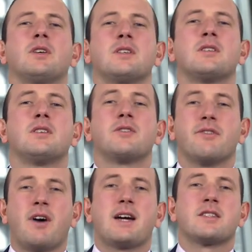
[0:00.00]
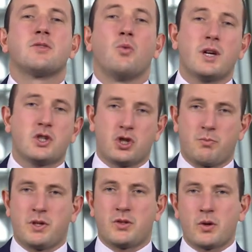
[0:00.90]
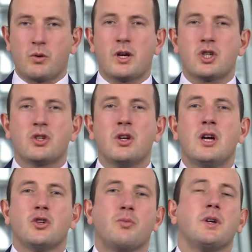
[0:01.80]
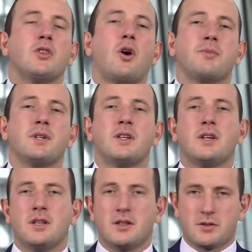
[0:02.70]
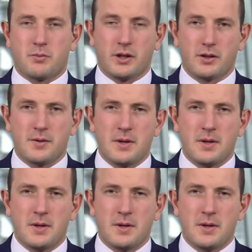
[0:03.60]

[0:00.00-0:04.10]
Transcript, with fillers: is the revised waste shipment regulation to be adopted in the spring.